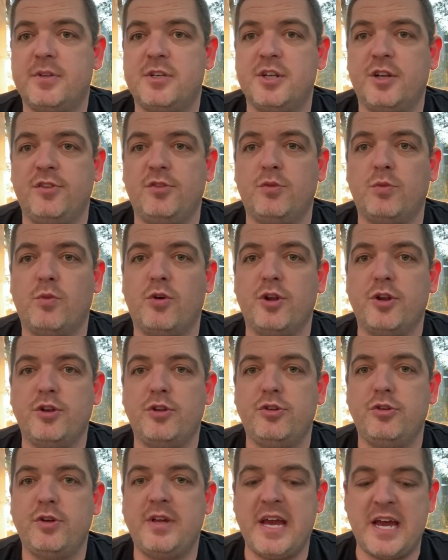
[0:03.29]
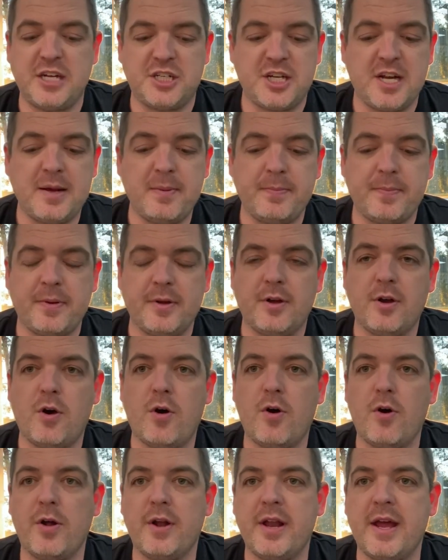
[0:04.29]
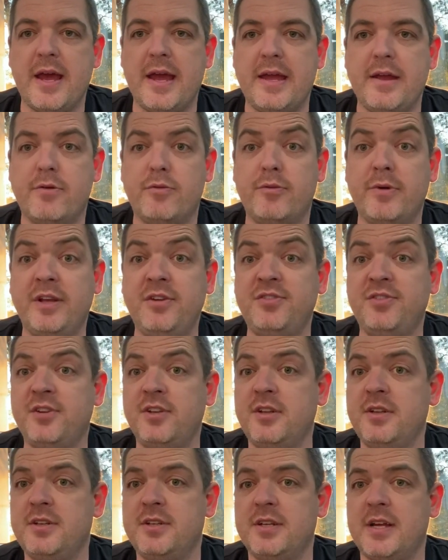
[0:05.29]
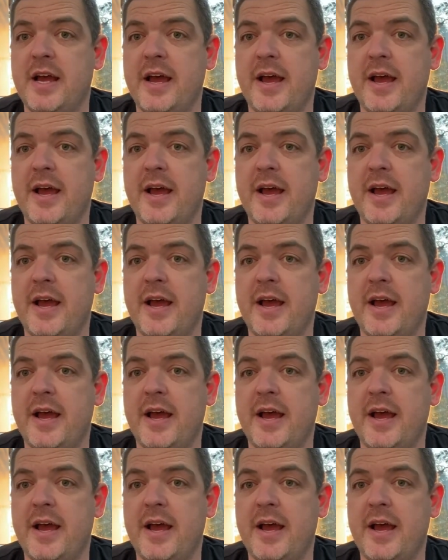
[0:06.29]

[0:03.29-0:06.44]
Just wanted to catch up on a recent